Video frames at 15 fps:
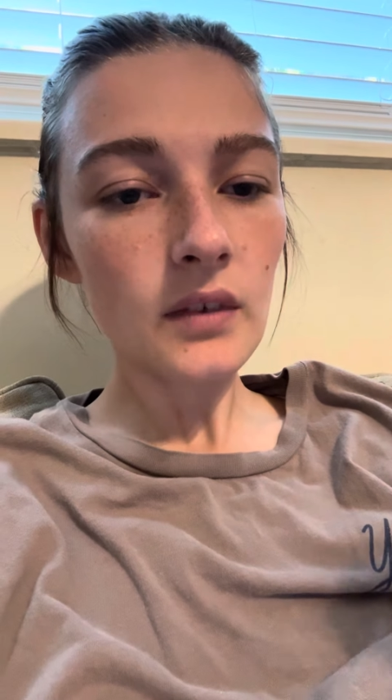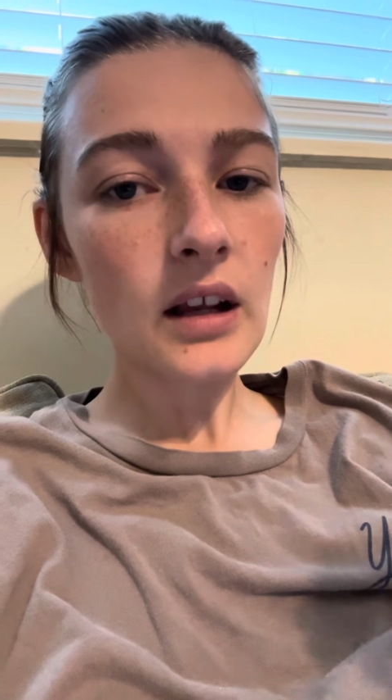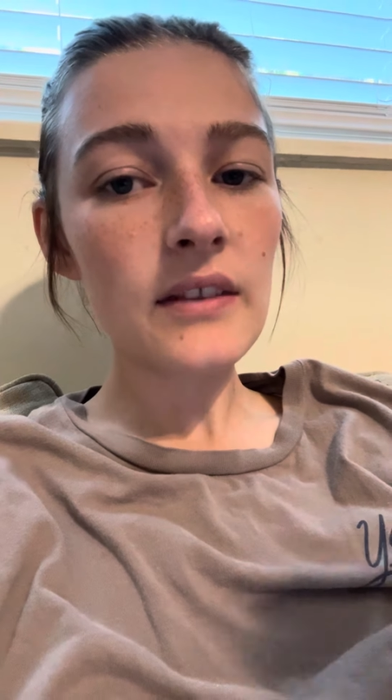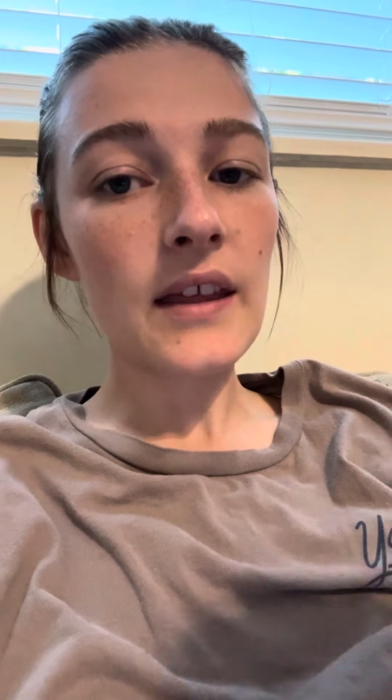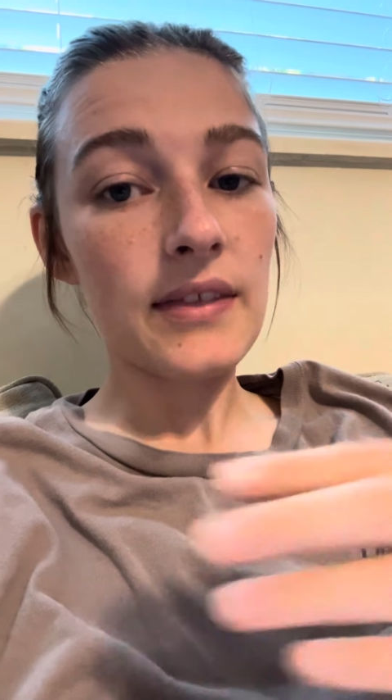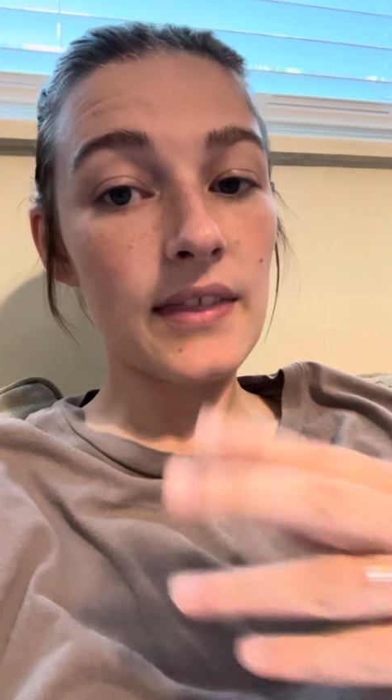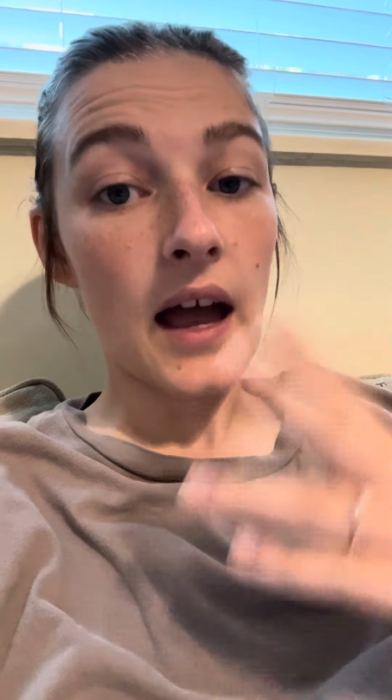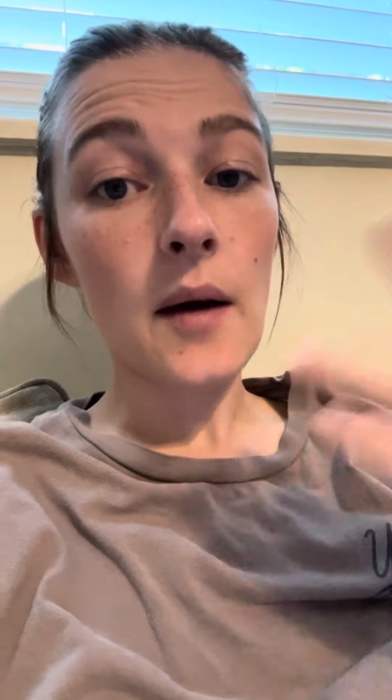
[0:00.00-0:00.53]

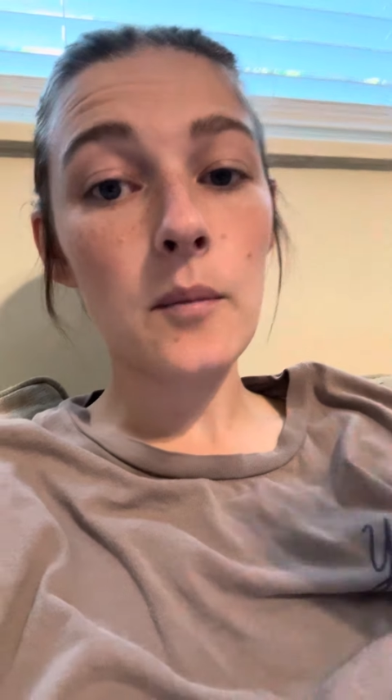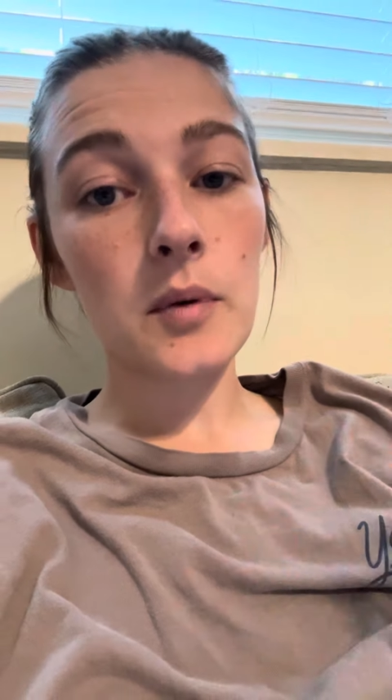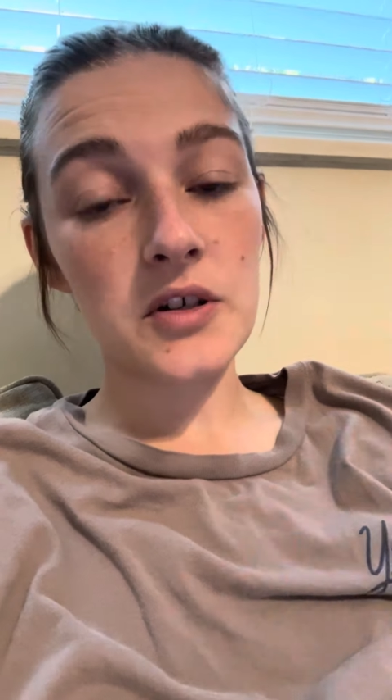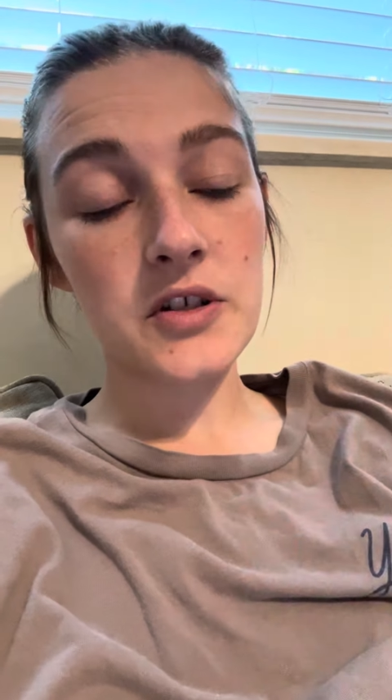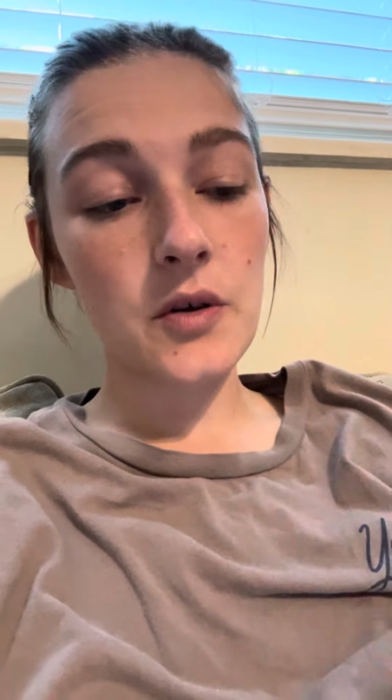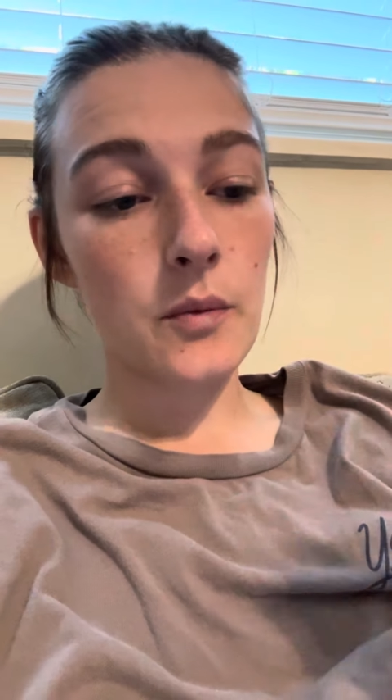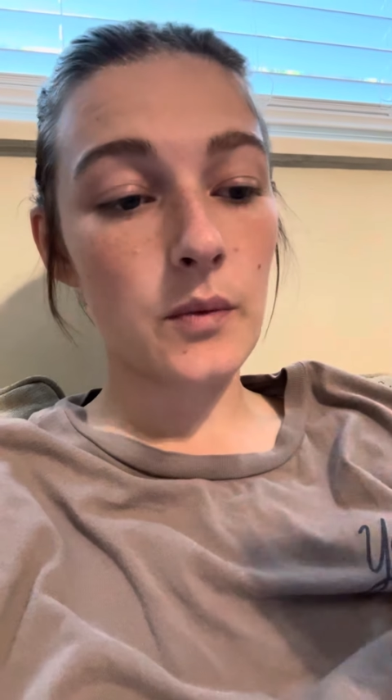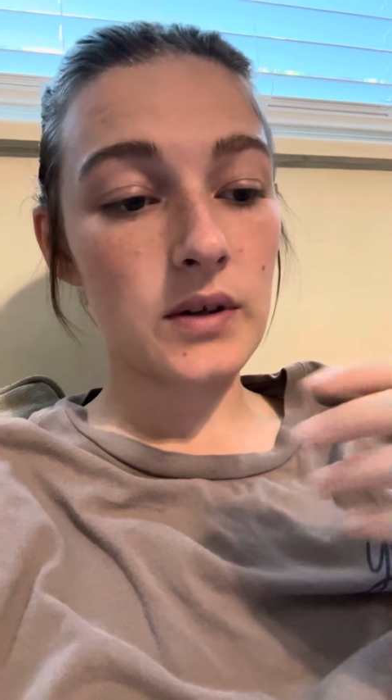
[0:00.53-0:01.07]
that that
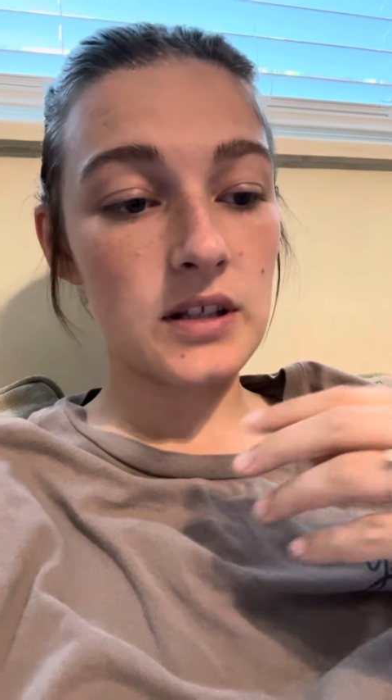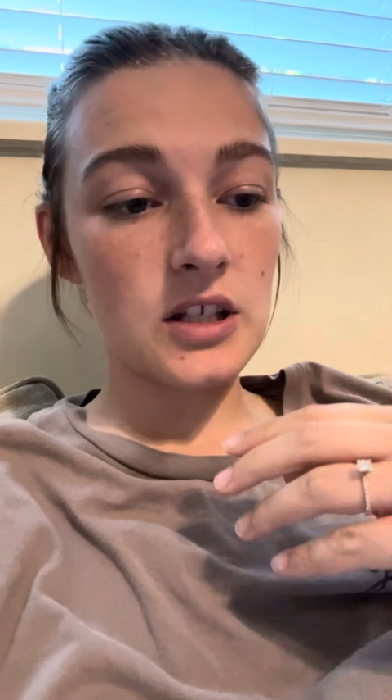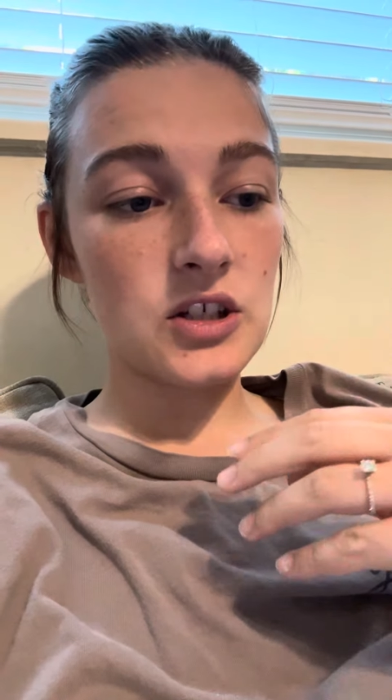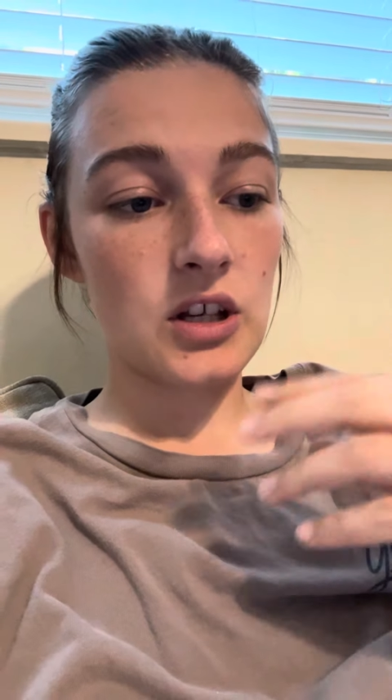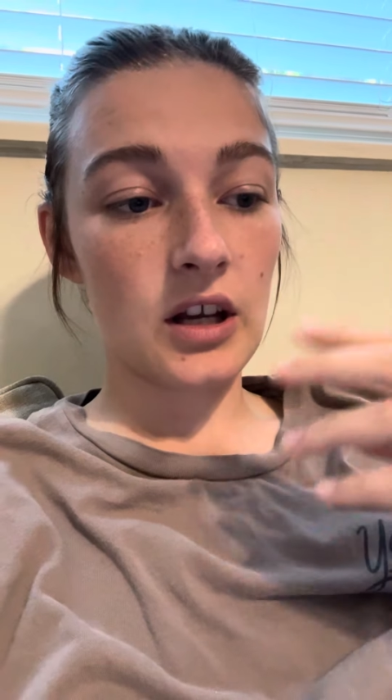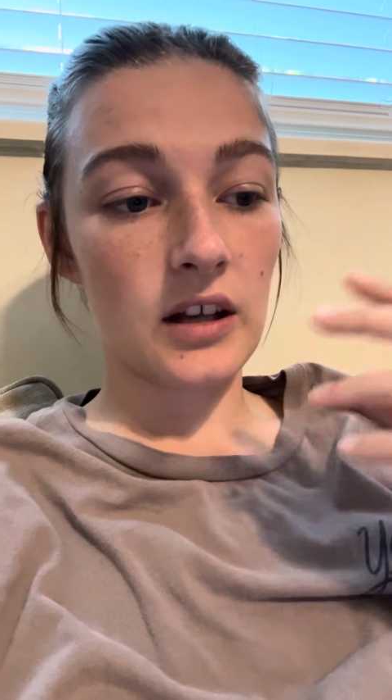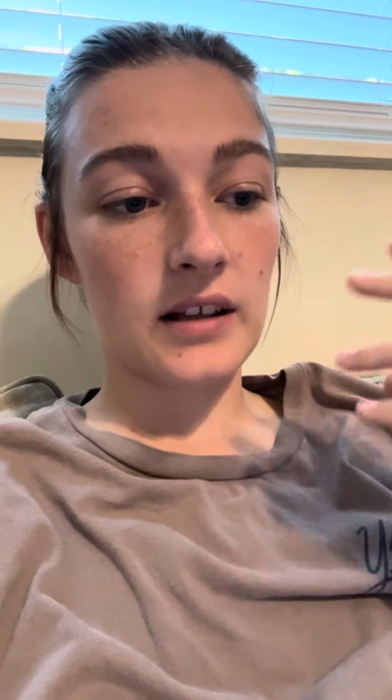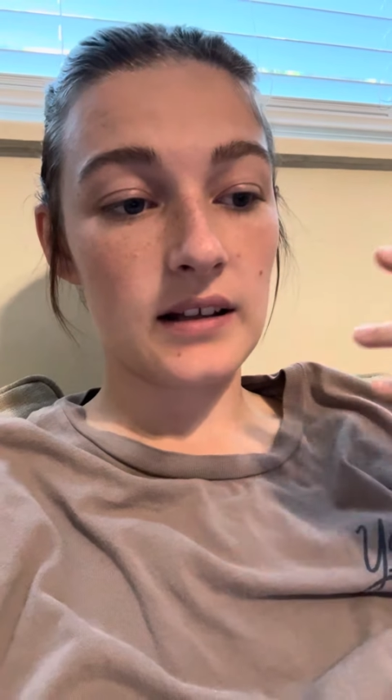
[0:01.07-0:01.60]
person went to
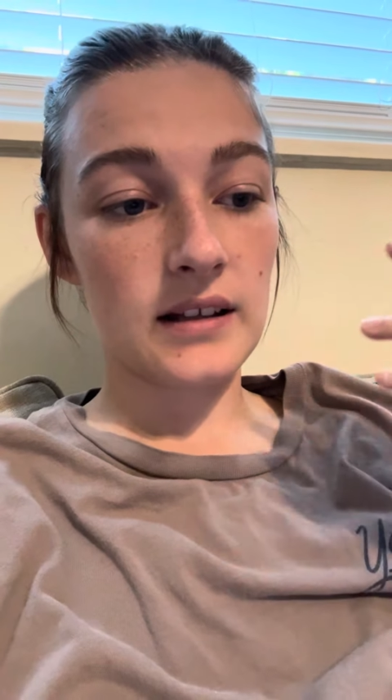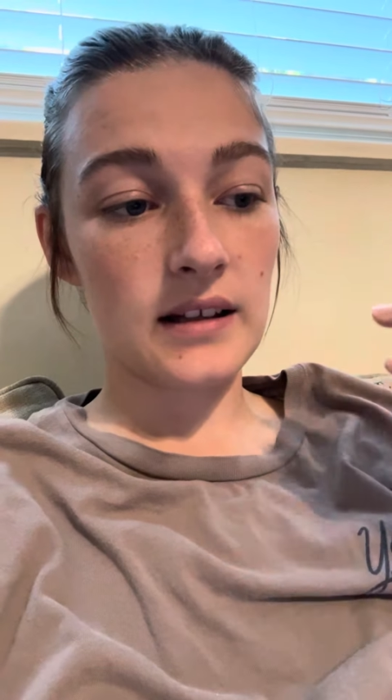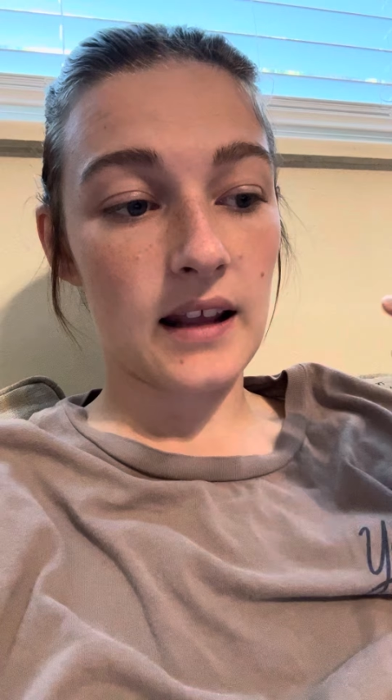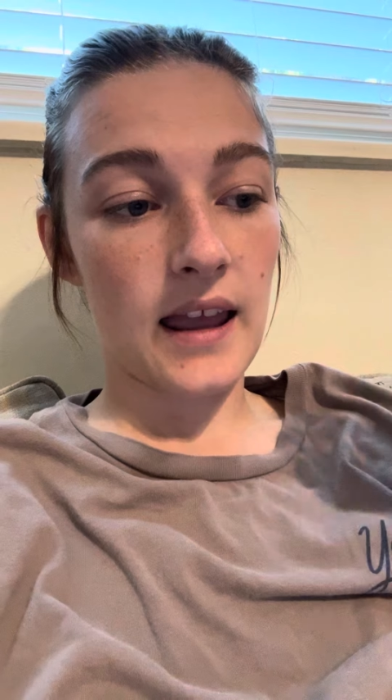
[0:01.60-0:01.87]
jail and,